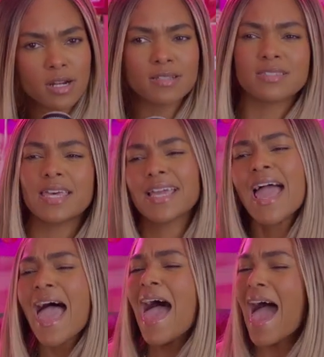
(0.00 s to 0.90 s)
And it's like,
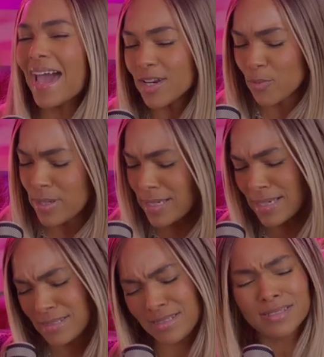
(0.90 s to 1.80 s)
how did we
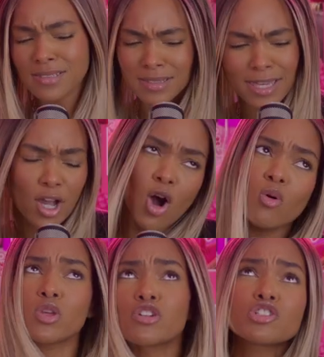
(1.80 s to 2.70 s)
get to like,
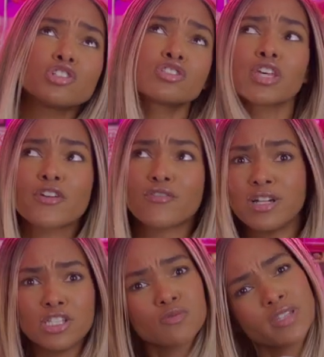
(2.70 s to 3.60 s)
oh, you're just like
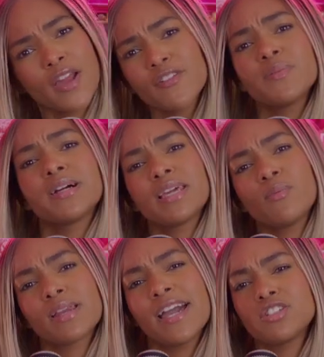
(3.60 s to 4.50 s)
friends with everybody
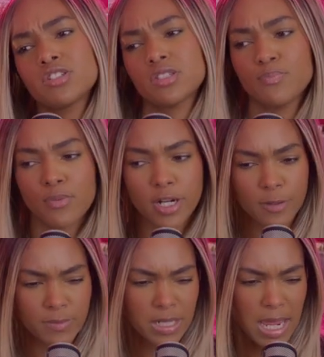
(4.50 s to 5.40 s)
when I just brought
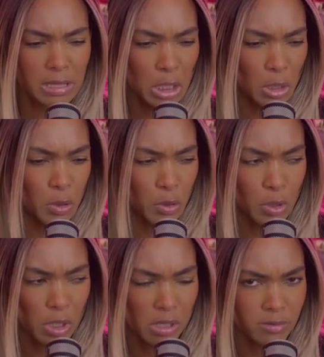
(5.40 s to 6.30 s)
up that I like
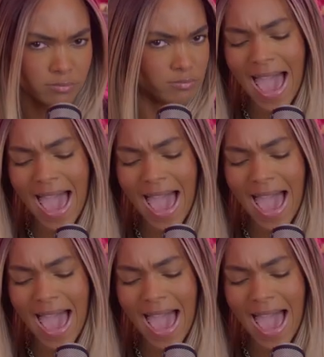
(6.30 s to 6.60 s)
cooking?